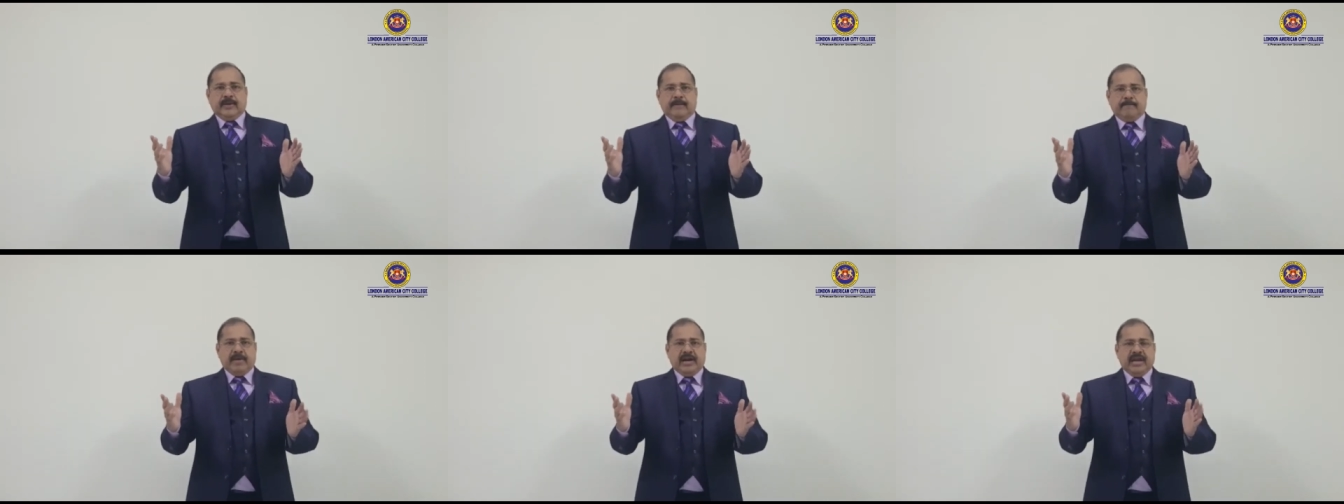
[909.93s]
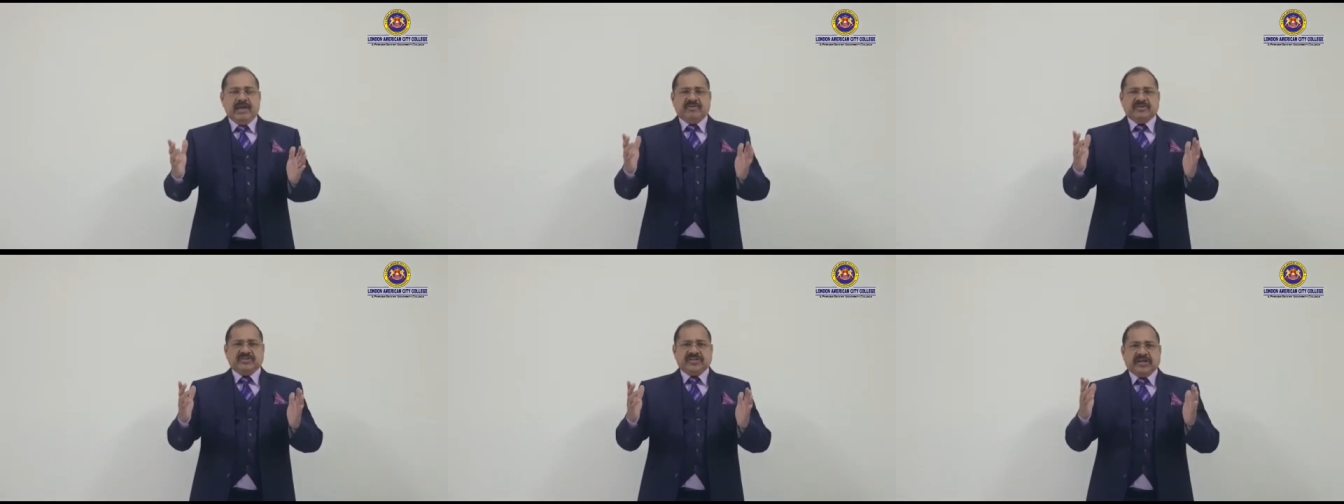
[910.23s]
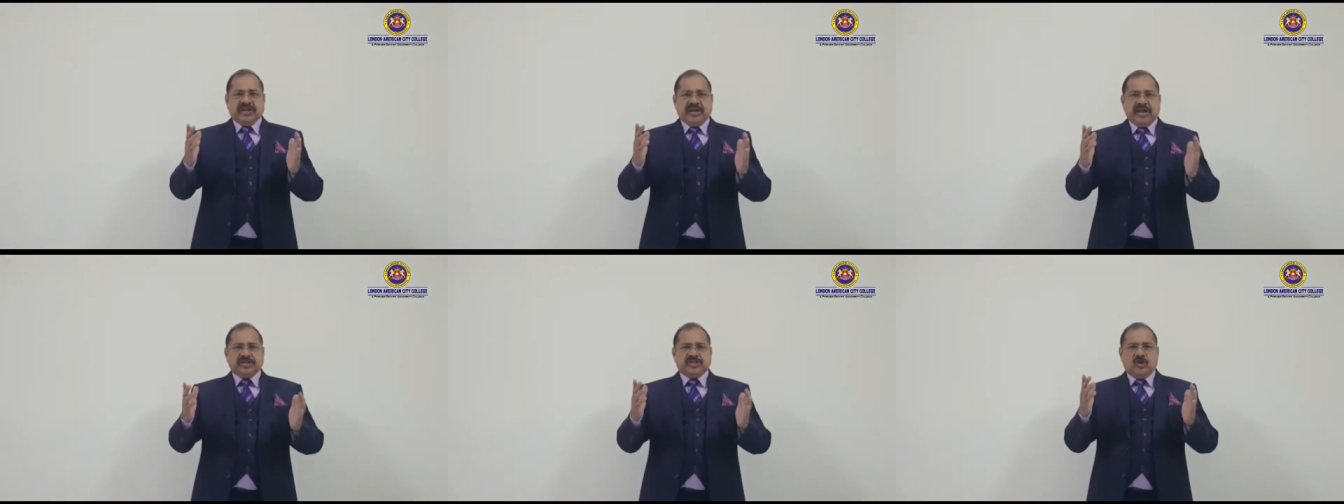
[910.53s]
money is the
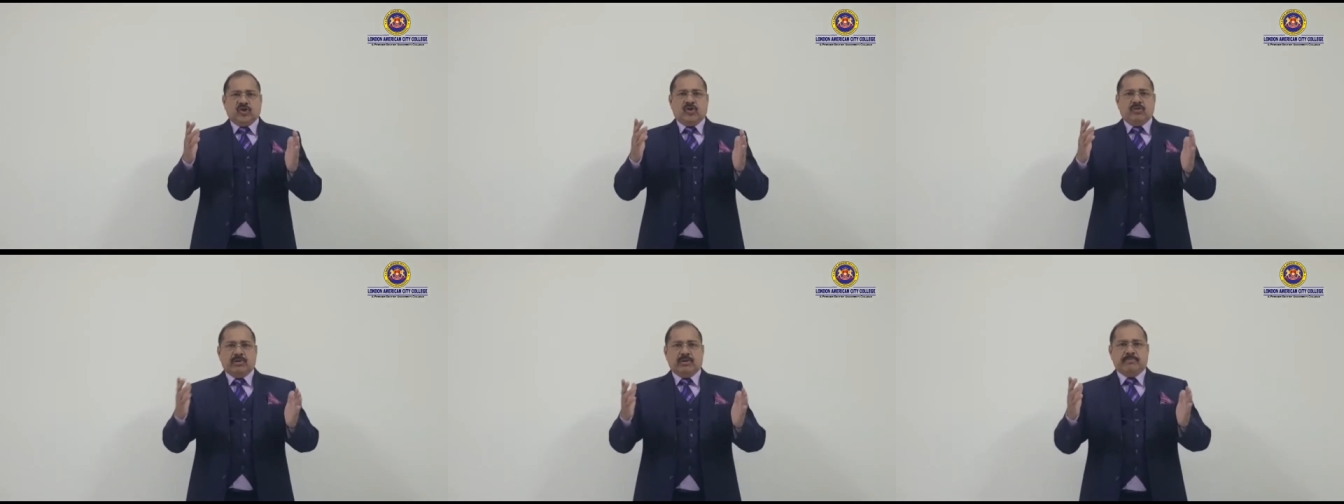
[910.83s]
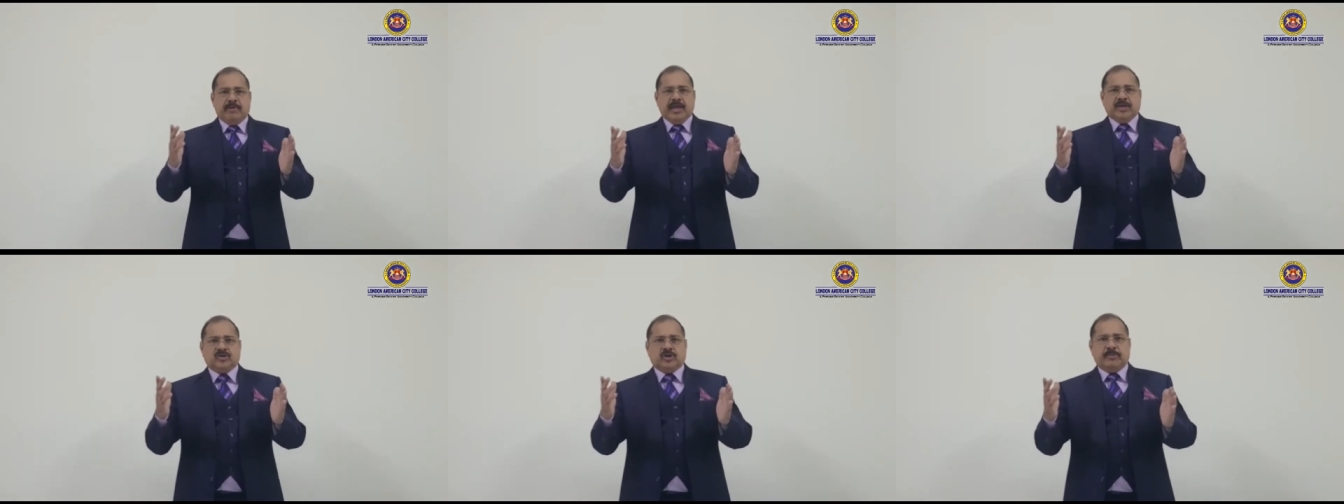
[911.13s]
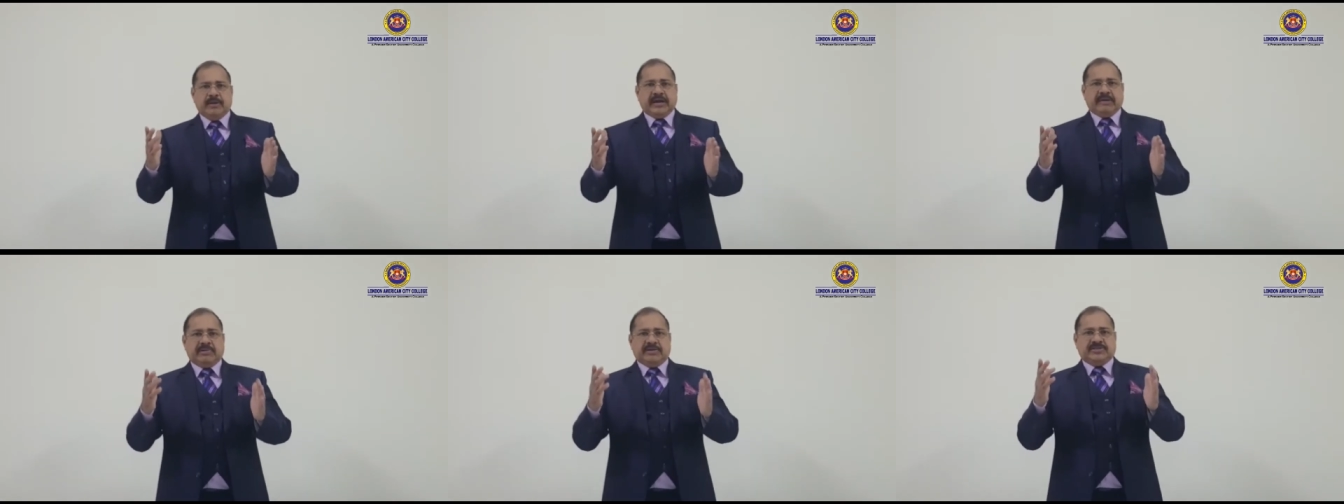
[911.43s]
creation of human beings should
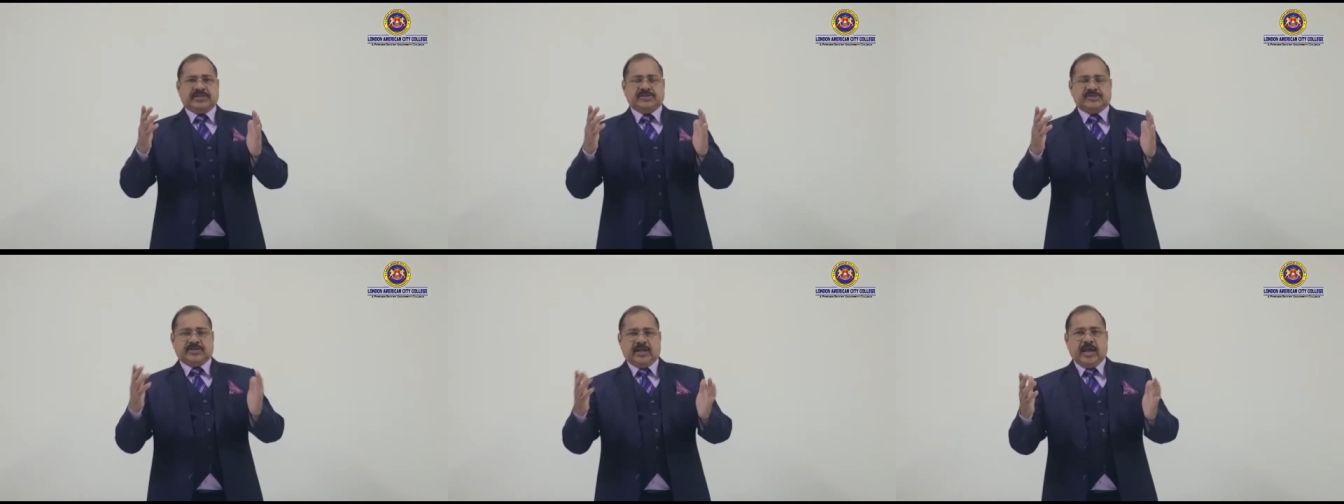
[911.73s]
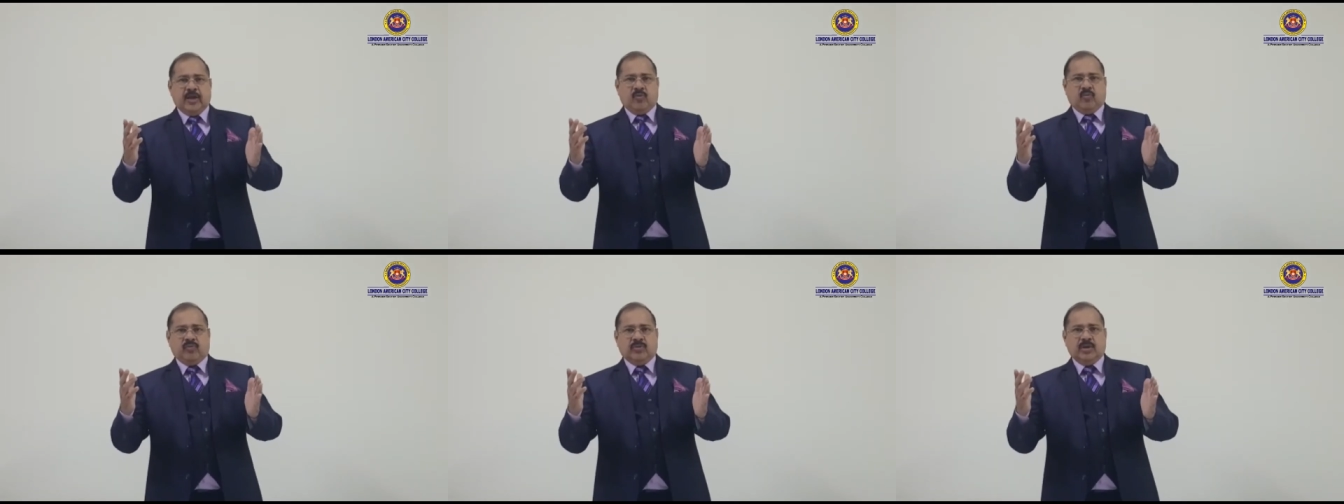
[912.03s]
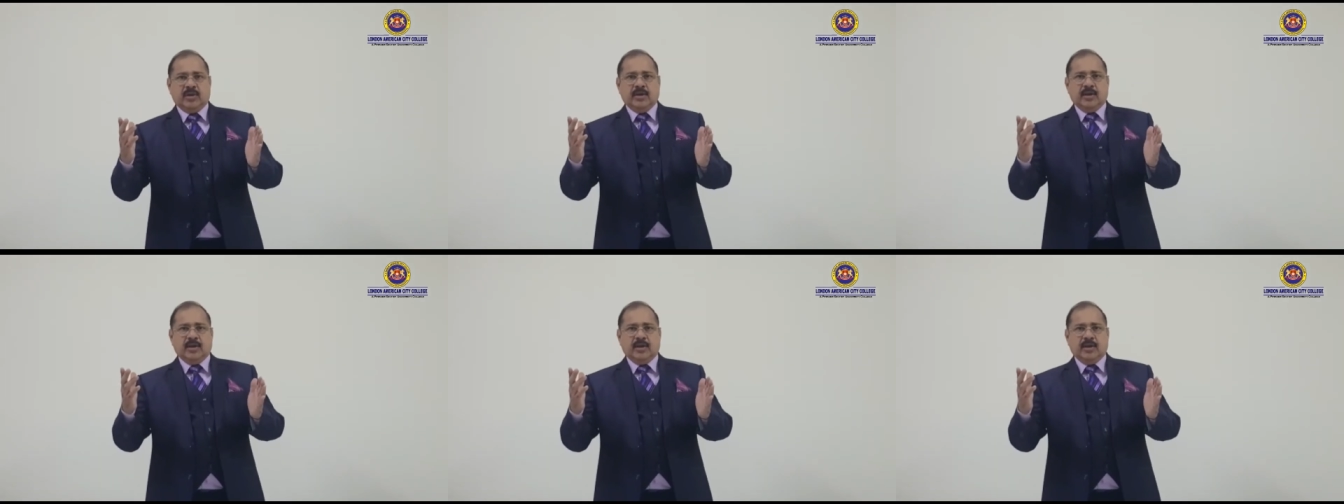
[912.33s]
be kept as a slave.